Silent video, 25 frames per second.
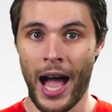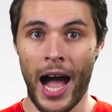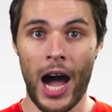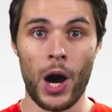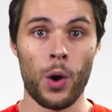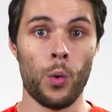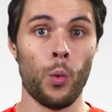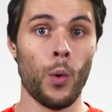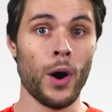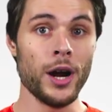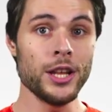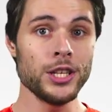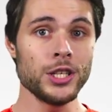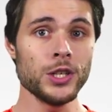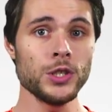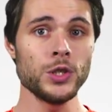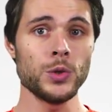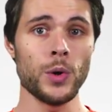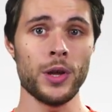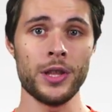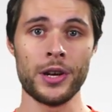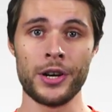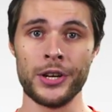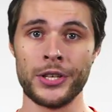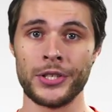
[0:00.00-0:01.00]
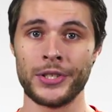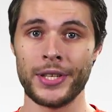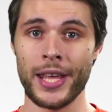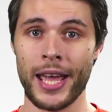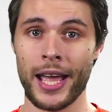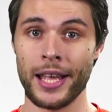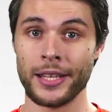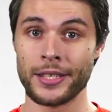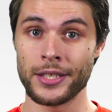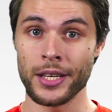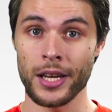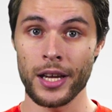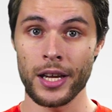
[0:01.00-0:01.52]
I want you to
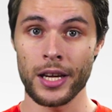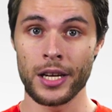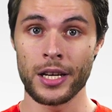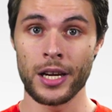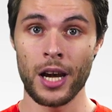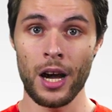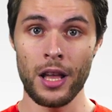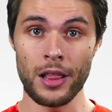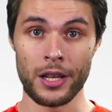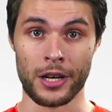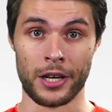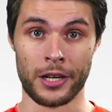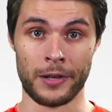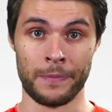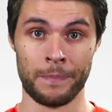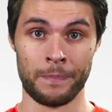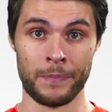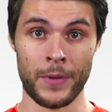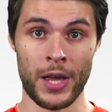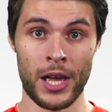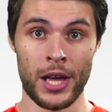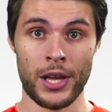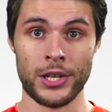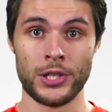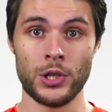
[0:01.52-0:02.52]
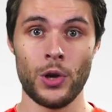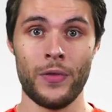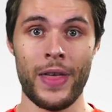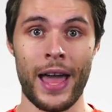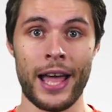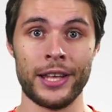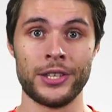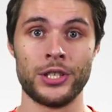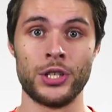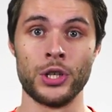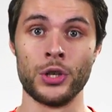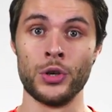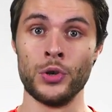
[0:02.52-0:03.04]
understand color, so
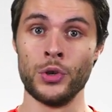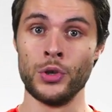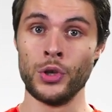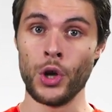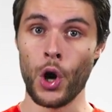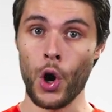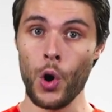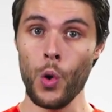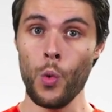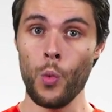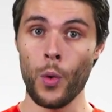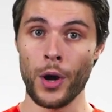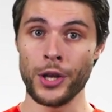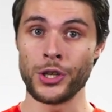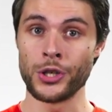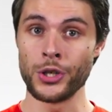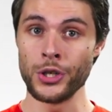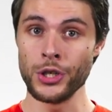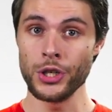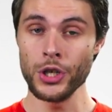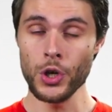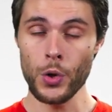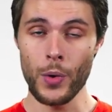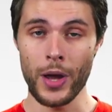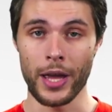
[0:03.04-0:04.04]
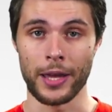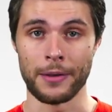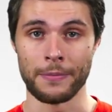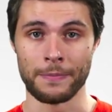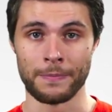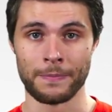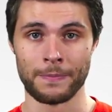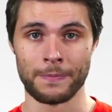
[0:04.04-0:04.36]
that you know what you're doing.